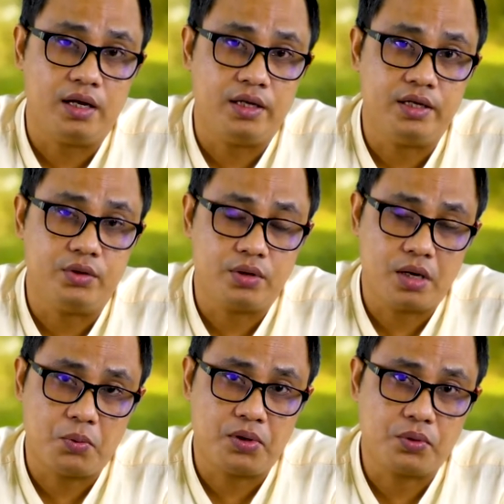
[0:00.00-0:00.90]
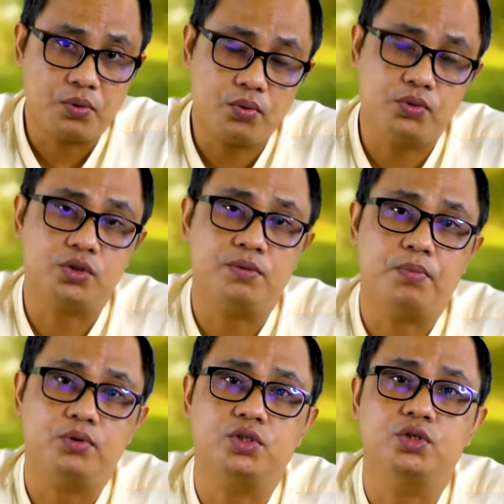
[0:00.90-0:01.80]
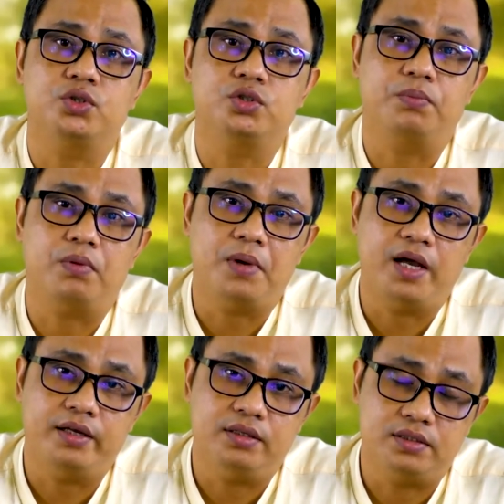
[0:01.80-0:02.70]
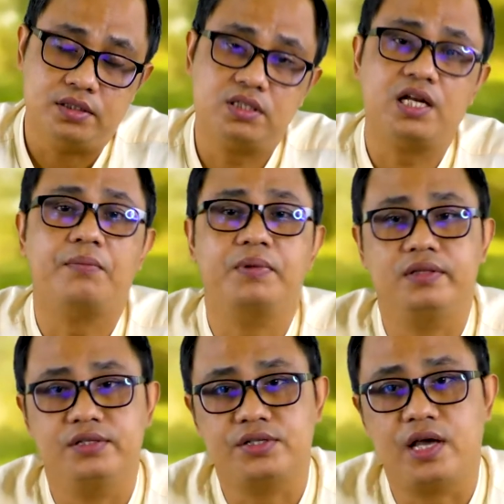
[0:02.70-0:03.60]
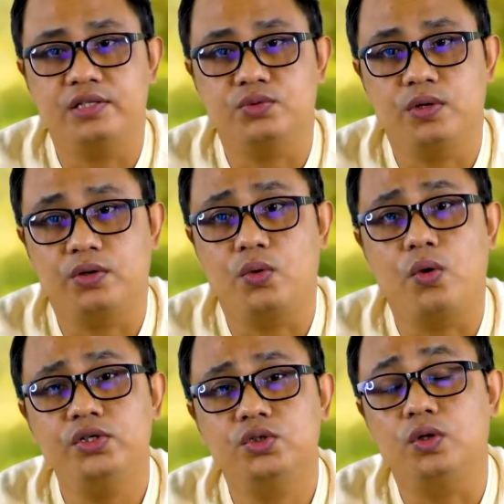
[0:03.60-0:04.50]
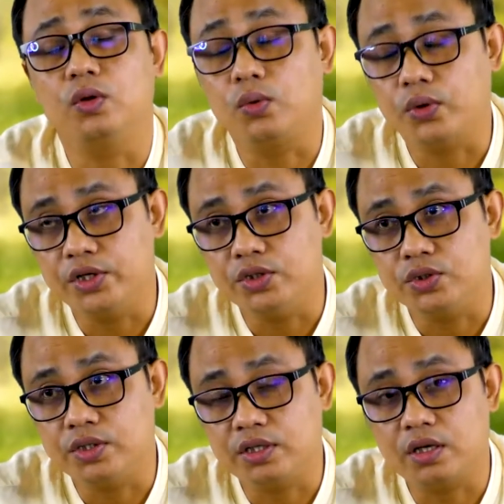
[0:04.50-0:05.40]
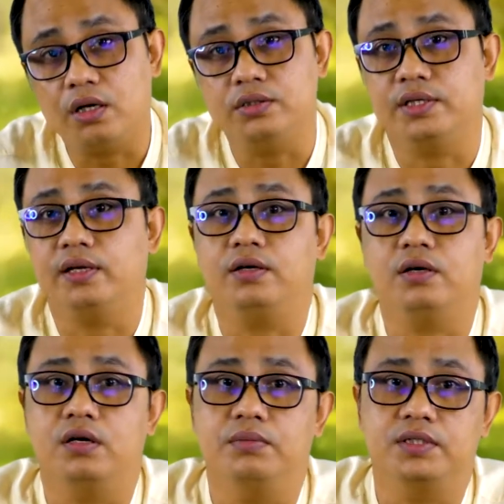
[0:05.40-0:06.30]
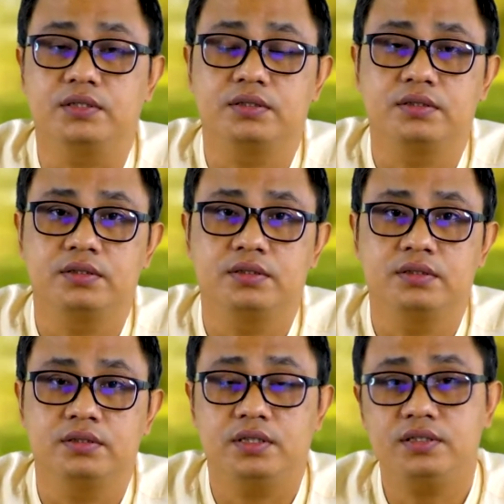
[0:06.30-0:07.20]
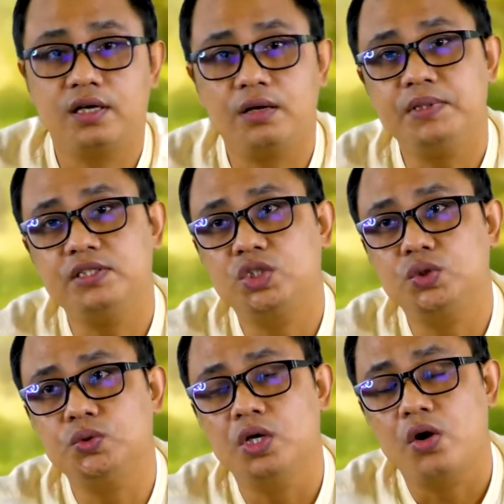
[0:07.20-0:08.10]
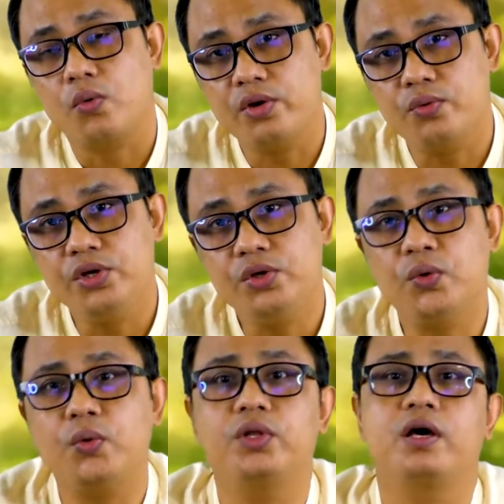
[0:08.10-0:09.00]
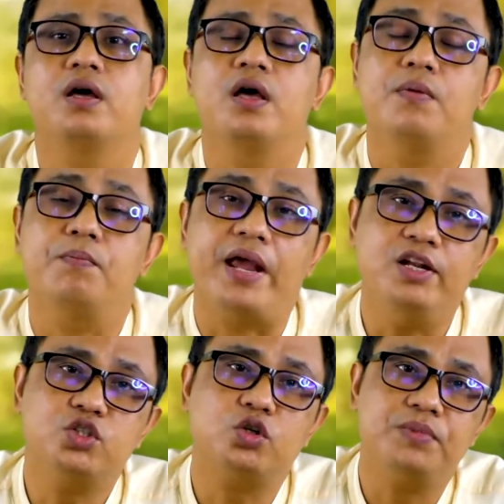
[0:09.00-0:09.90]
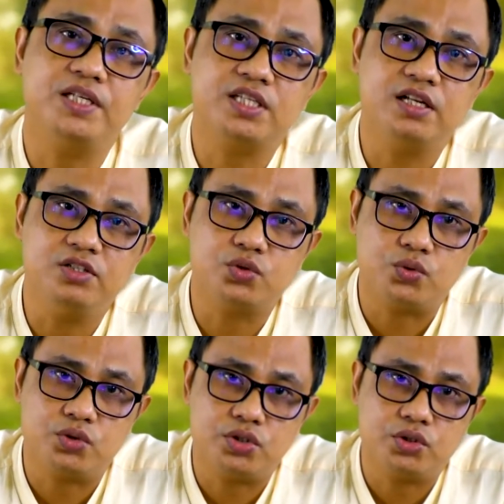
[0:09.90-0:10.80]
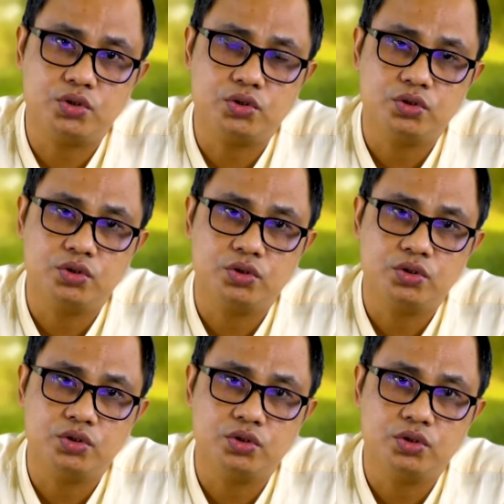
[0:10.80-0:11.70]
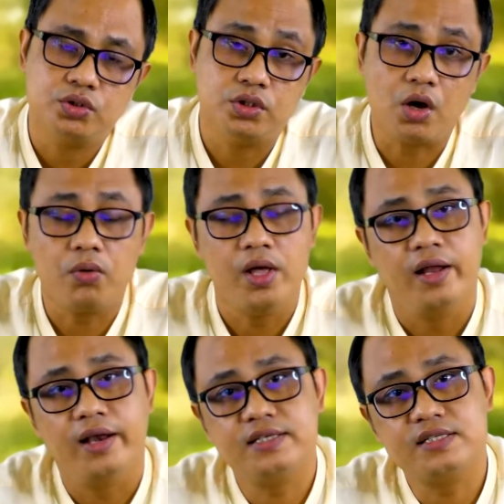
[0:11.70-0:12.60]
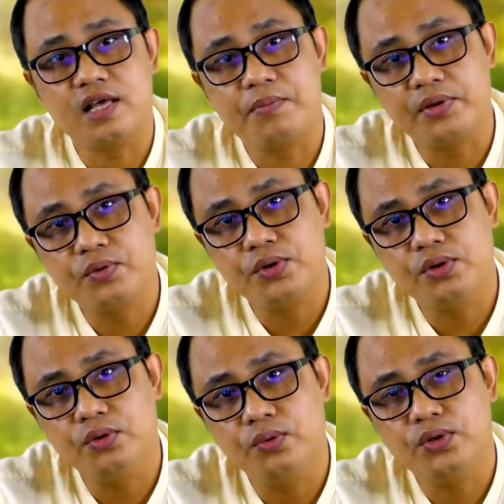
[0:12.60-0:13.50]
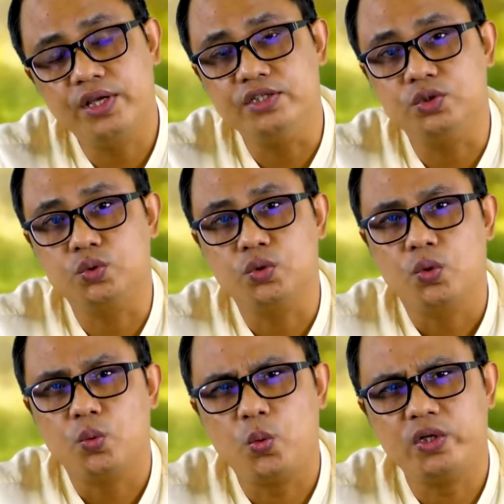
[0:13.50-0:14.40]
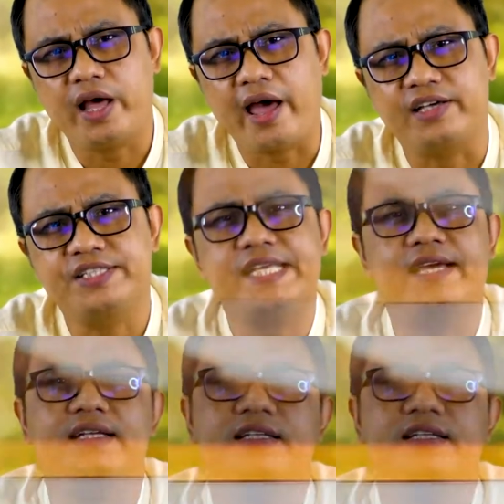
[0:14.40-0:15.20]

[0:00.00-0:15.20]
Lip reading: in our course in postgraduate diploma in sustainability science, we are going to look into the ecological economics. Then coming to when we know the values of natural resources. Now, let us have a quick look into what exactly